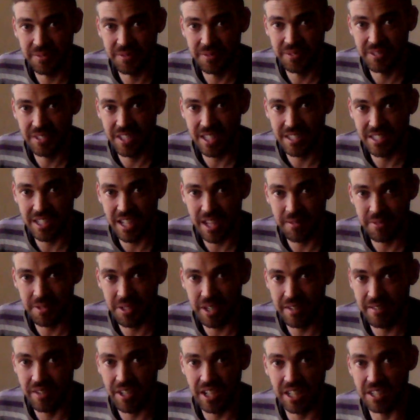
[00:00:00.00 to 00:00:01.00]
Doesn't have to
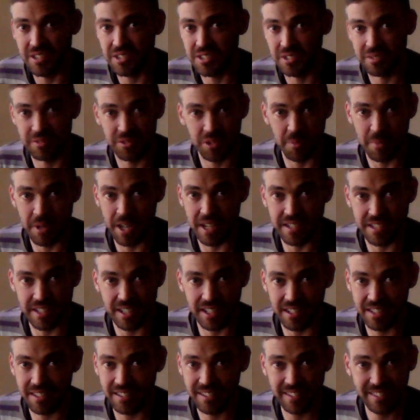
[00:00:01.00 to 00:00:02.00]
have any sort of
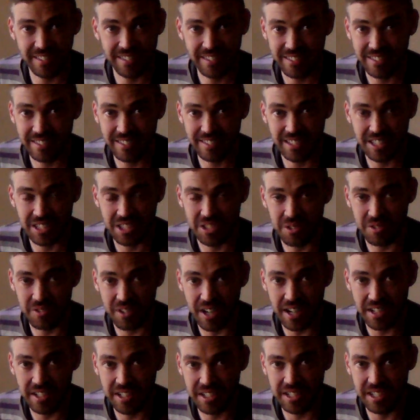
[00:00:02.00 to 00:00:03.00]
romanticness
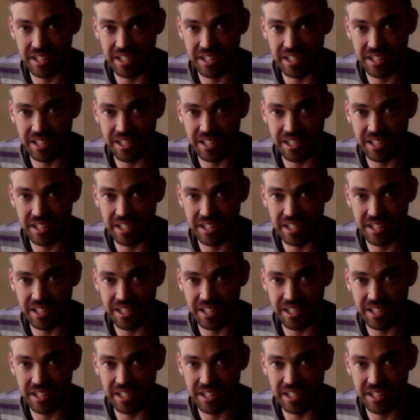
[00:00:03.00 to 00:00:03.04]
around it.